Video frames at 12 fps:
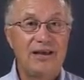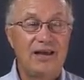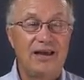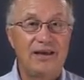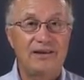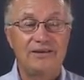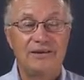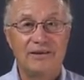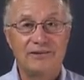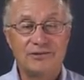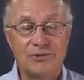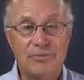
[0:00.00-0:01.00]
And
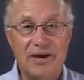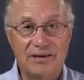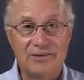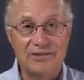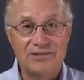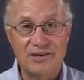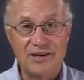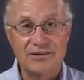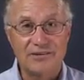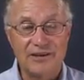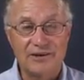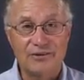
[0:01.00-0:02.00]
so Pat could say to
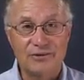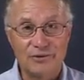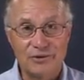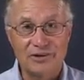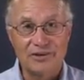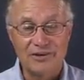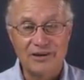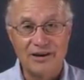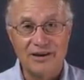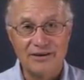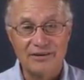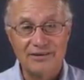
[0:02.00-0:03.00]
the uncle, look,
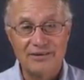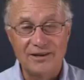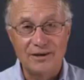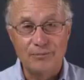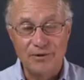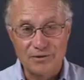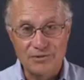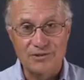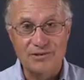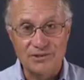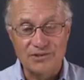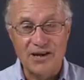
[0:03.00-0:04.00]
it appears that
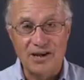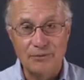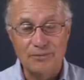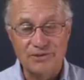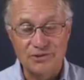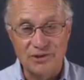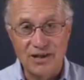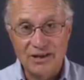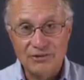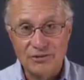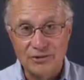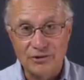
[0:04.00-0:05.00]
this tile means a
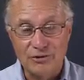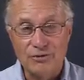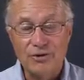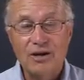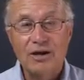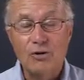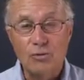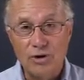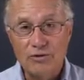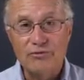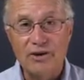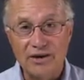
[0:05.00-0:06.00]
lot to you. What
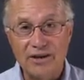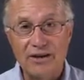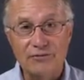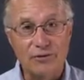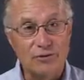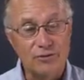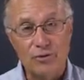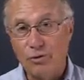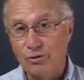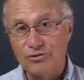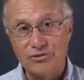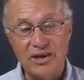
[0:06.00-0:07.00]
if I gave you the
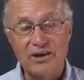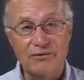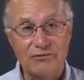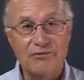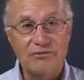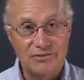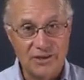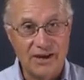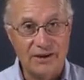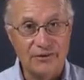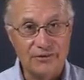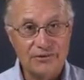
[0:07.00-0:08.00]
whole set of
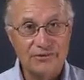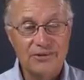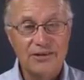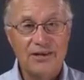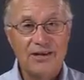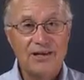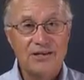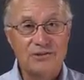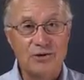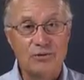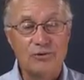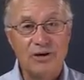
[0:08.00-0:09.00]
tiles?
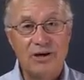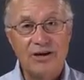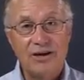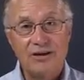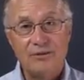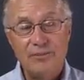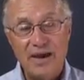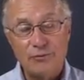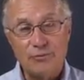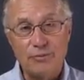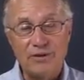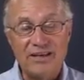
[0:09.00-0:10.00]
So Pat
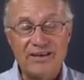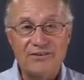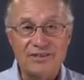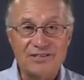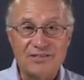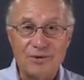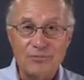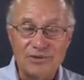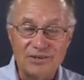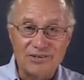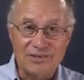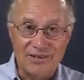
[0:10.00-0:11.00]
would be giving
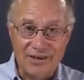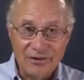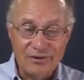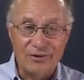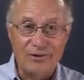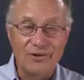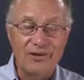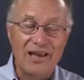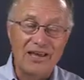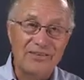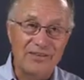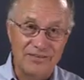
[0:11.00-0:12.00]
something to the uncle,
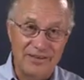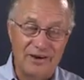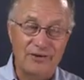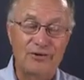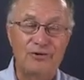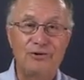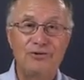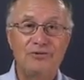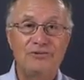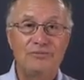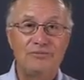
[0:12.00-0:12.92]
and then the uncle,